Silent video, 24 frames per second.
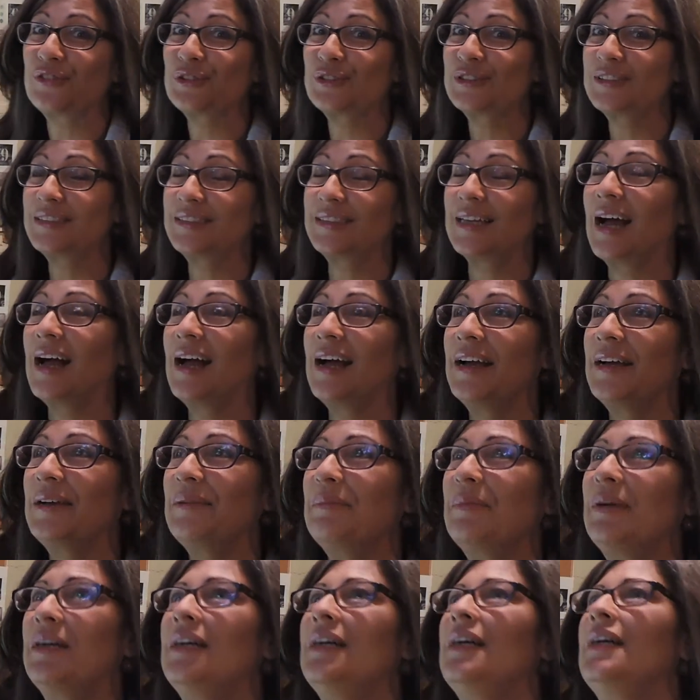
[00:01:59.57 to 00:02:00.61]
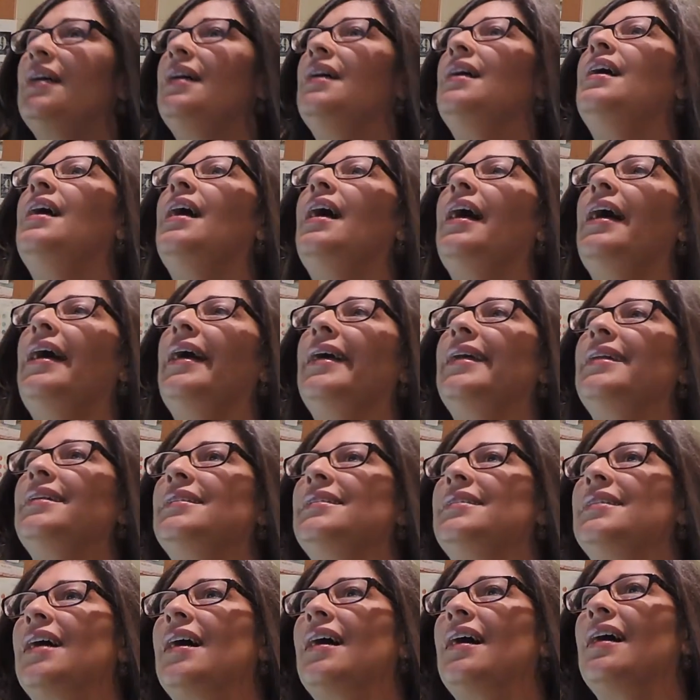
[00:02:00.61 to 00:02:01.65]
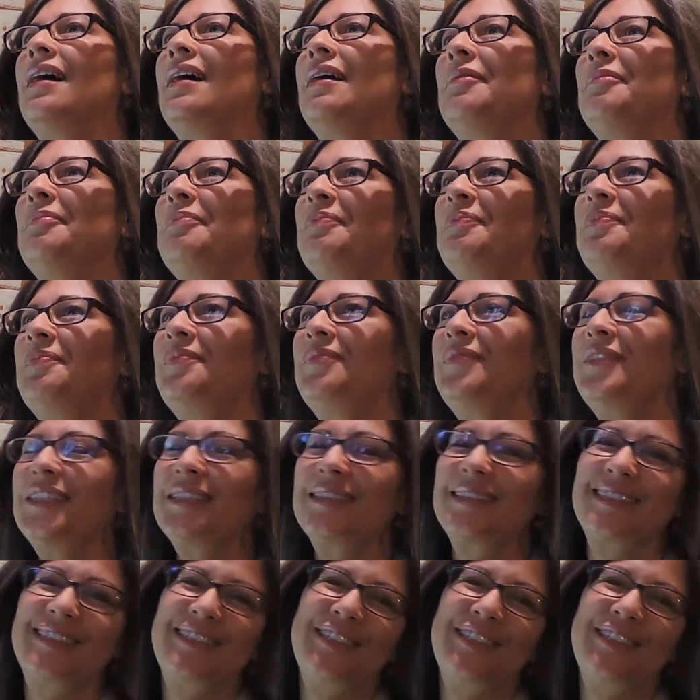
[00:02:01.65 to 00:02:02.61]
first time, and just,